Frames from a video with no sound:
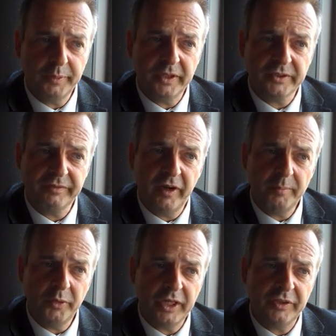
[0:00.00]
because if
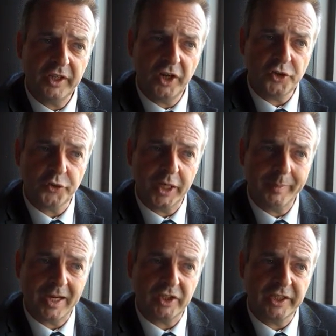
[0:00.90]
I'm not in the country, I'm
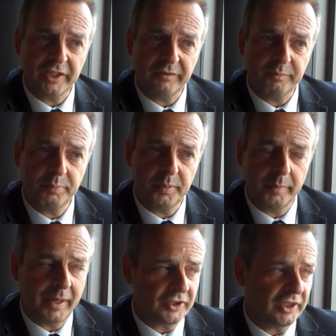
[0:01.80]
actually in
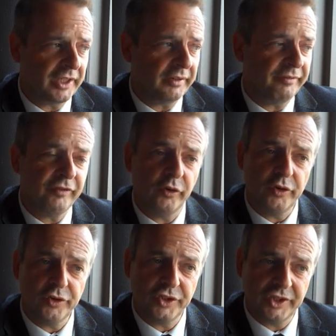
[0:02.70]
a
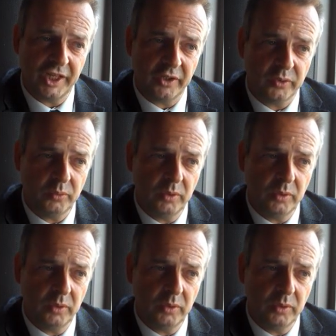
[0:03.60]
foreign cell,